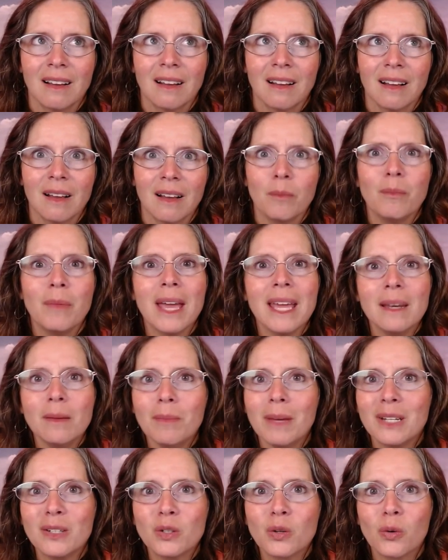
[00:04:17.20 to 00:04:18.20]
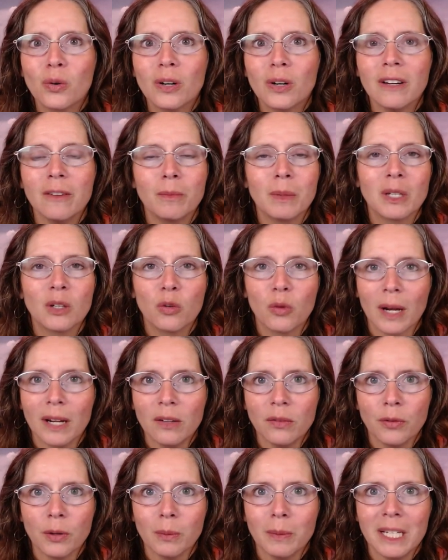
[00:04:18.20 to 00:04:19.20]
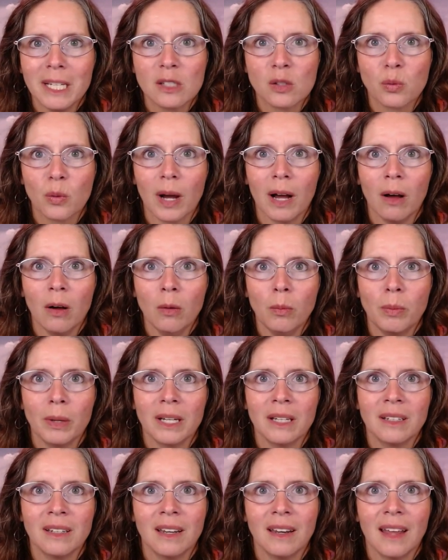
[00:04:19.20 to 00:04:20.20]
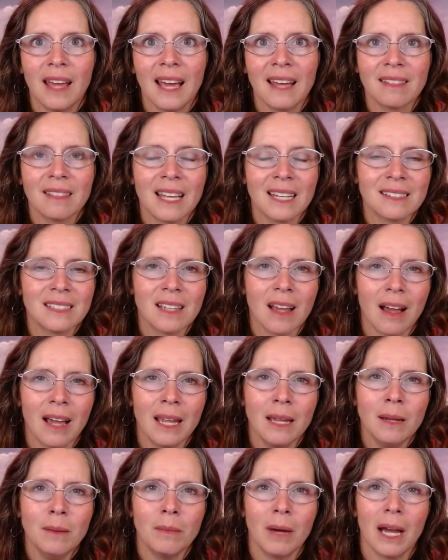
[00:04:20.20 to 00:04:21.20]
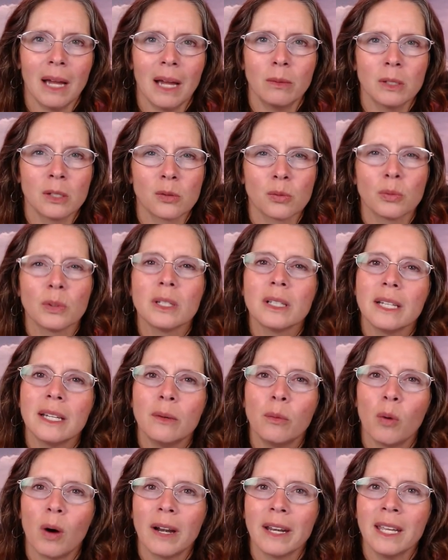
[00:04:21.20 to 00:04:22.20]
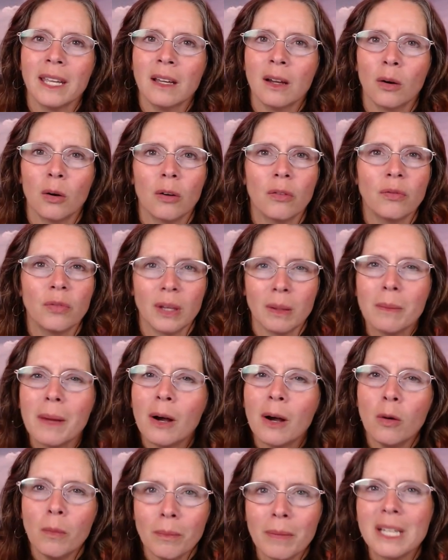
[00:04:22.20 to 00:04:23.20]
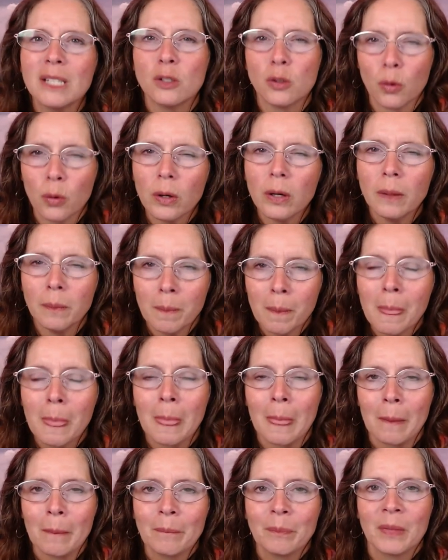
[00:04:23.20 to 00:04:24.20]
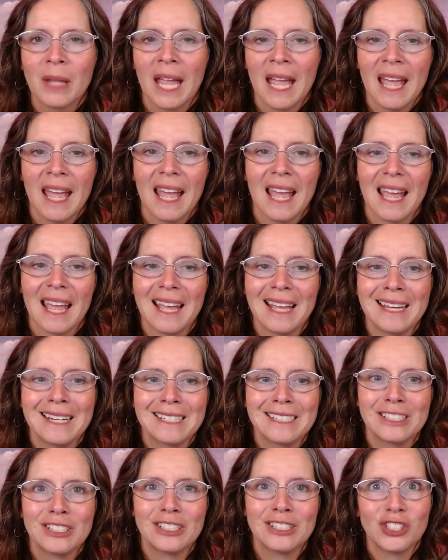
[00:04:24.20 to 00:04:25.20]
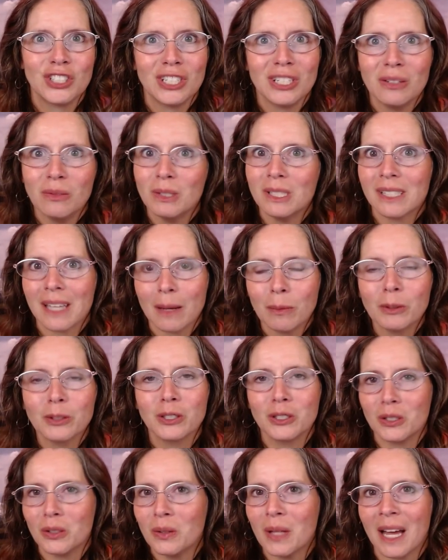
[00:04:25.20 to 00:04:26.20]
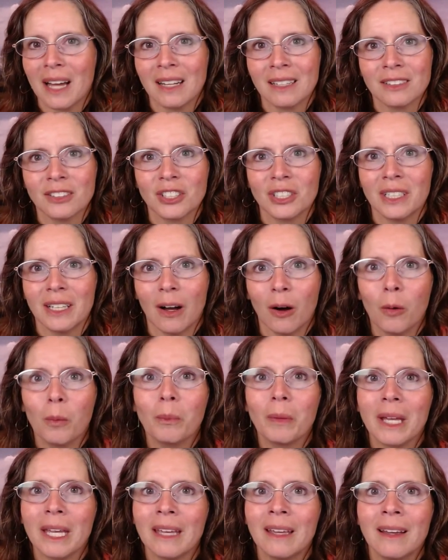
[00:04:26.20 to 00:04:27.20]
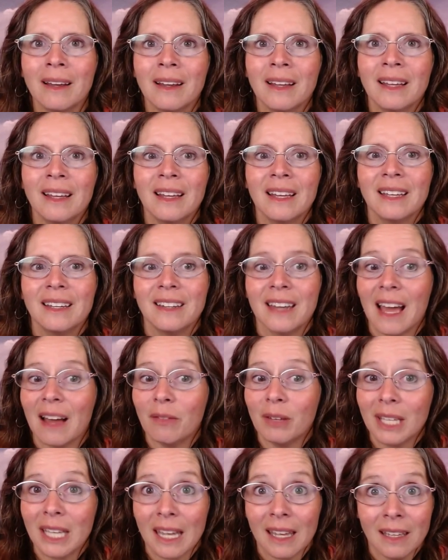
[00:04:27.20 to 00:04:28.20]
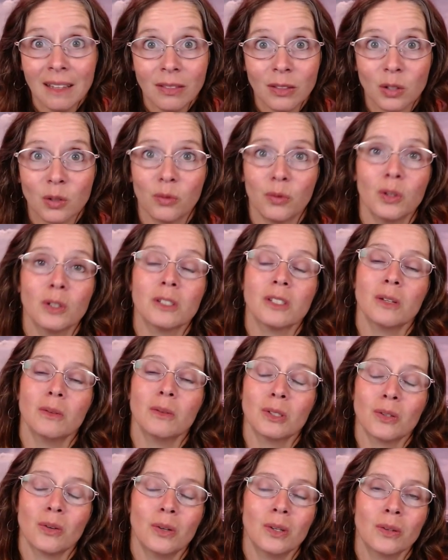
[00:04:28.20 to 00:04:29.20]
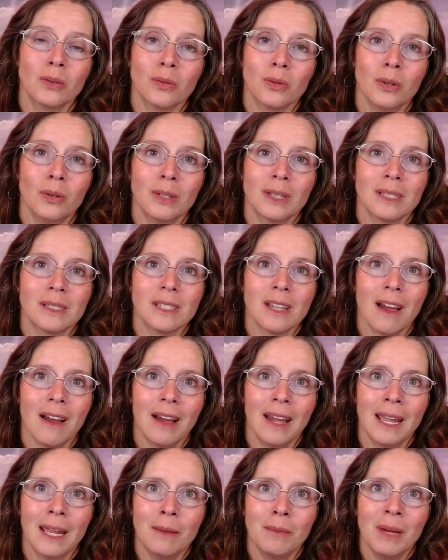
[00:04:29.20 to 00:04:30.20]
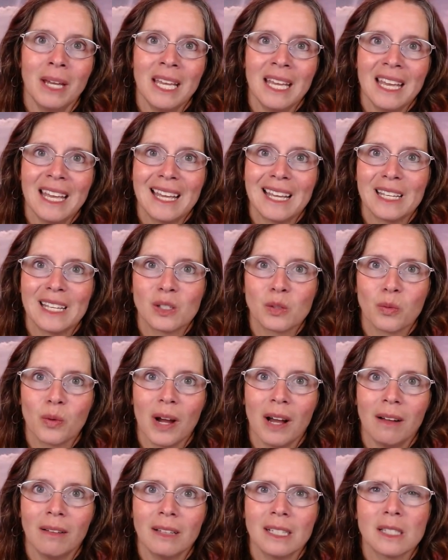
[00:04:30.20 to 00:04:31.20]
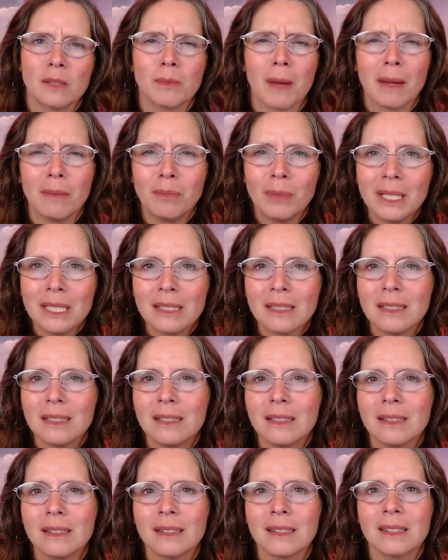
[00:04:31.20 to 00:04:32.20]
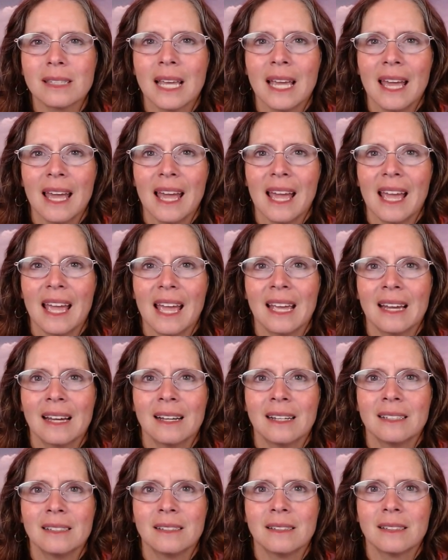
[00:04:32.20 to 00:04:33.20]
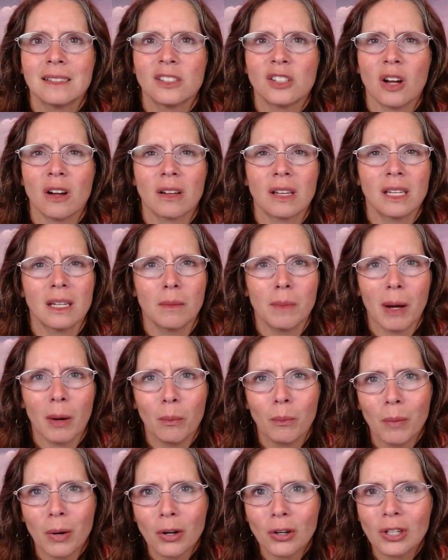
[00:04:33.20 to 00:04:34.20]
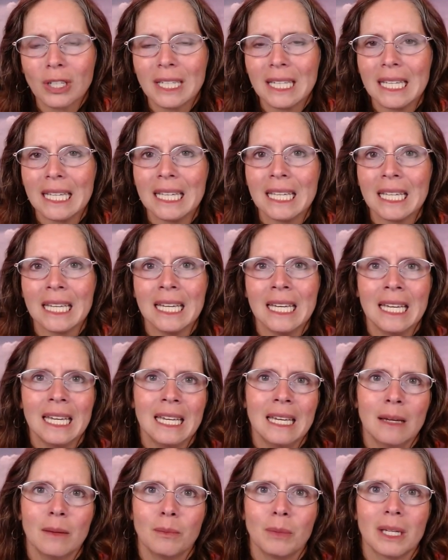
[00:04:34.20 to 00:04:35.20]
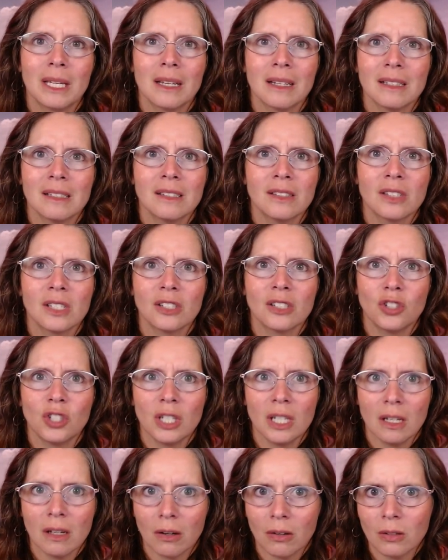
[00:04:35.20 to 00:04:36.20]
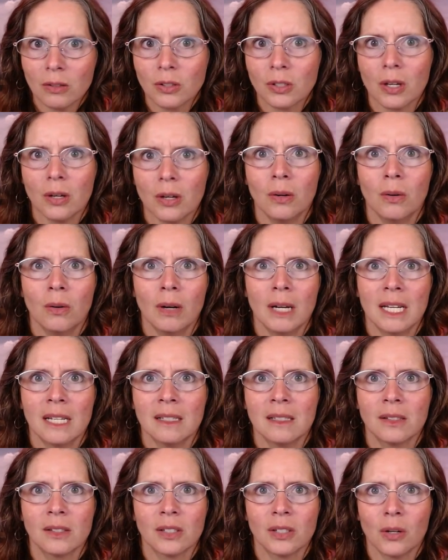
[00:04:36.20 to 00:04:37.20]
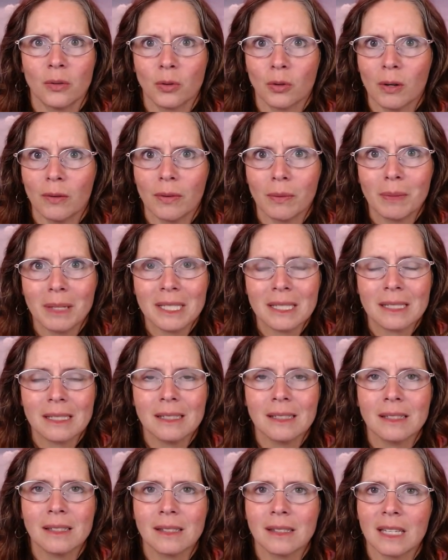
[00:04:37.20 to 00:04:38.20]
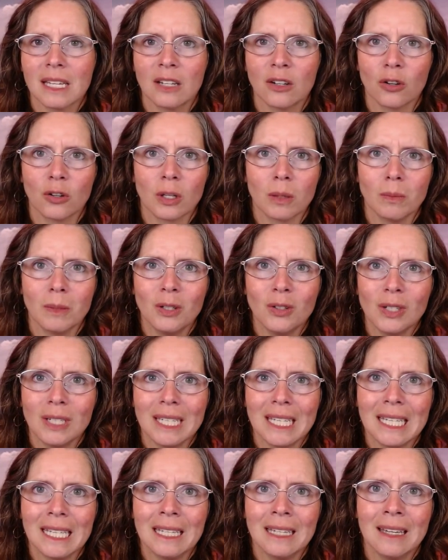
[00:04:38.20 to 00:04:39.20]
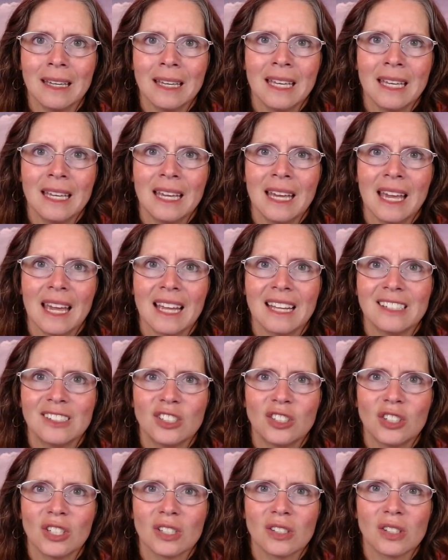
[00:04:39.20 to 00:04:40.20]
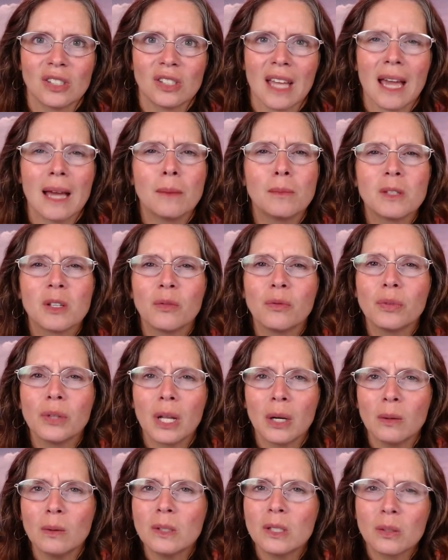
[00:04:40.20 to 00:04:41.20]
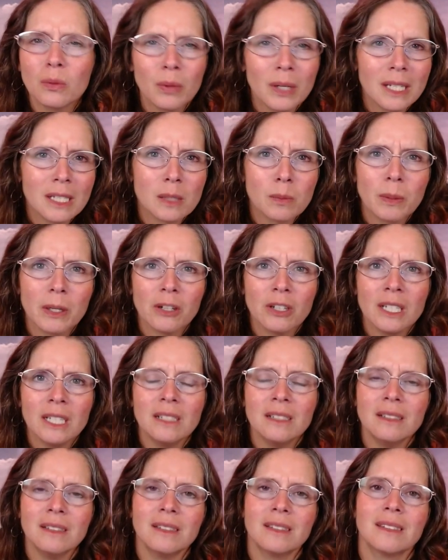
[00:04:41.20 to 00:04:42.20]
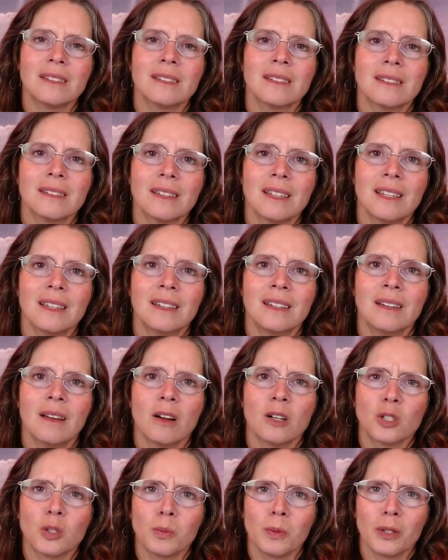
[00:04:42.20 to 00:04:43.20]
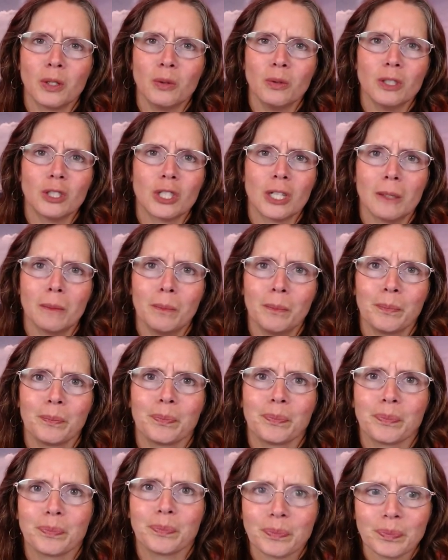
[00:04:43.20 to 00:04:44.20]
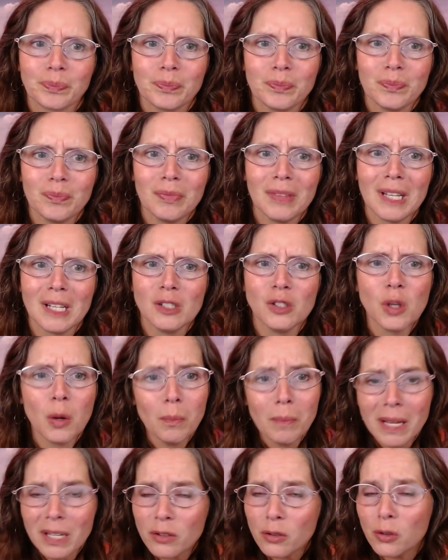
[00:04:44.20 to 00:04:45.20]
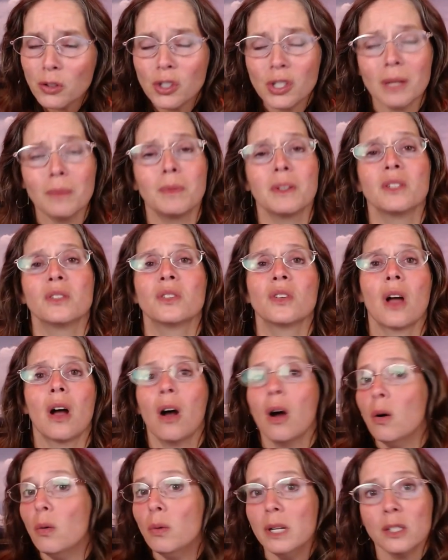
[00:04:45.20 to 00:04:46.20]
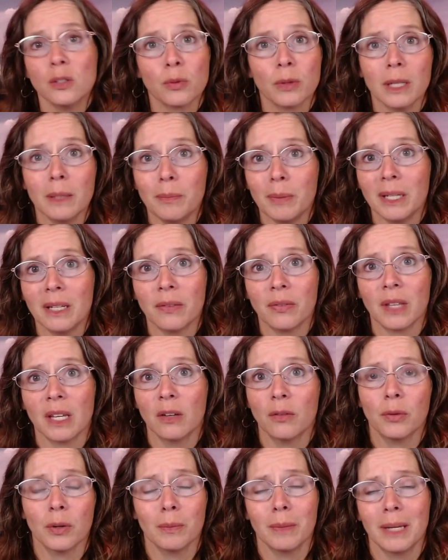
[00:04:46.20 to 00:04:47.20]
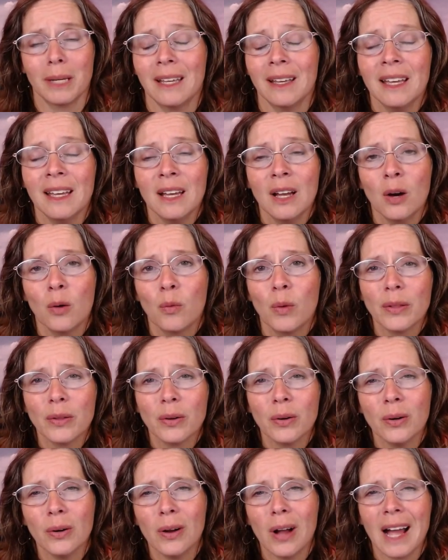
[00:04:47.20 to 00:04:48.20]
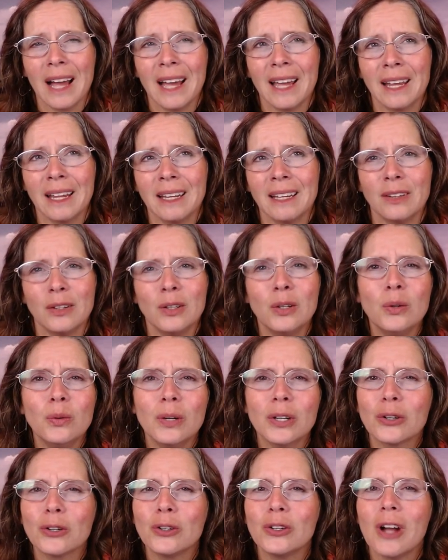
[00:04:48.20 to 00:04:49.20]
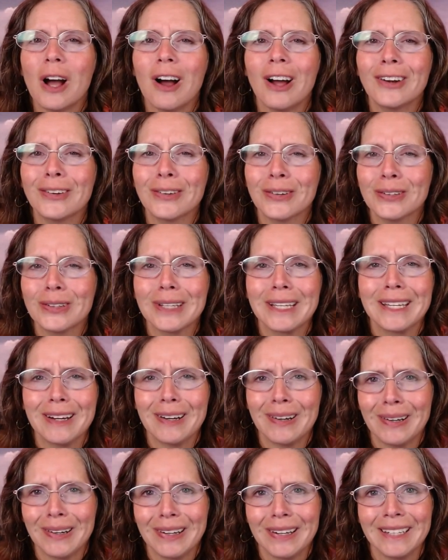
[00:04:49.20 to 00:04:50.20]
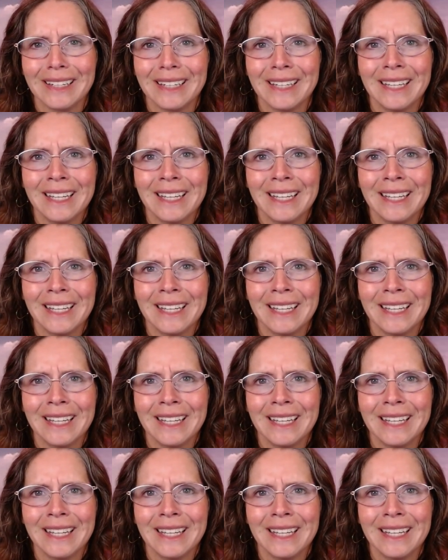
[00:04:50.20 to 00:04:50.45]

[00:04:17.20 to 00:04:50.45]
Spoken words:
men mentor have been great for me as well. But at that time, I was really wanting a female mentor. And she was able to do that. She helped me navigate the divorce I was going through at the time, as well as my business and talking about marketing, because she also is an owner of a business in our community, and just the ebbs and flows that we experience in entrepreneurship. So mentorship has always really been a thing for me, whether I knew it or not early on.